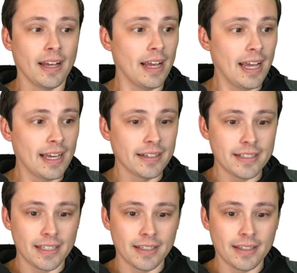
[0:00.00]
And
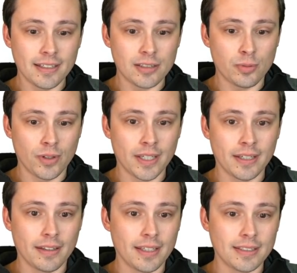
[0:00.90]
in this
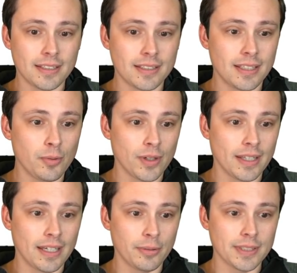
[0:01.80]
one, this is the one
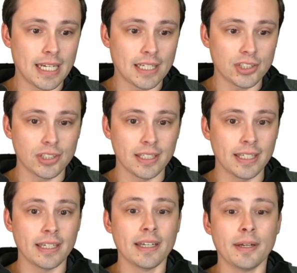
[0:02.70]
that it was
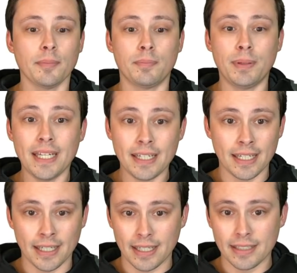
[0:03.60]
actually
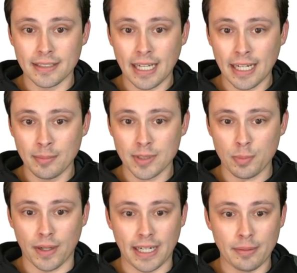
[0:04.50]
beating in Time
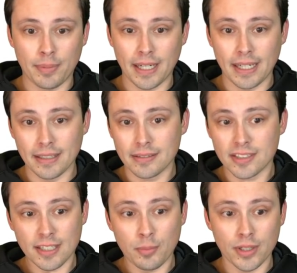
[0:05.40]
Spy by a
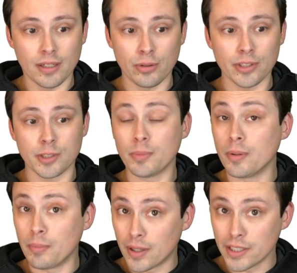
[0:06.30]
somewhat noticeable
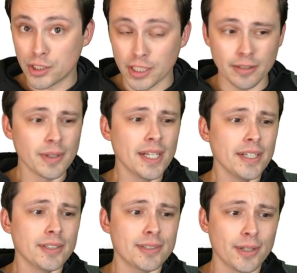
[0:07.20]
margin.
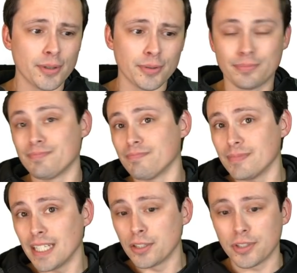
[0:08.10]
So
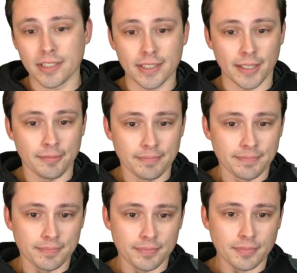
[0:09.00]
interesting.
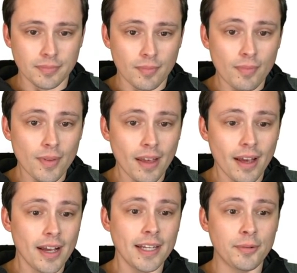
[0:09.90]

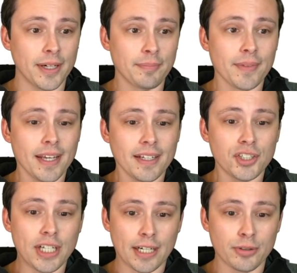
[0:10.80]
Anyway,
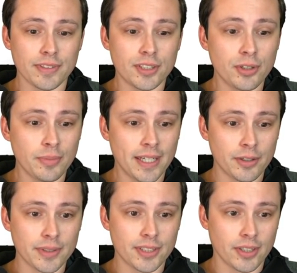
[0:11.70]
Shadow of the Tomb Raider
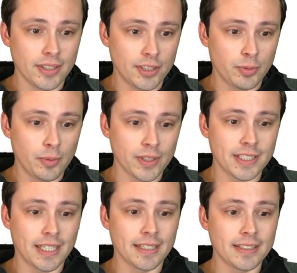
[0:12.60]
results, we once
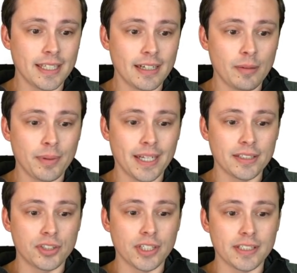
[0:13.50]
again see it up
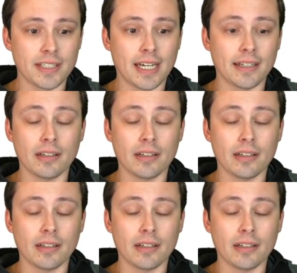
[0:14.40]
against just that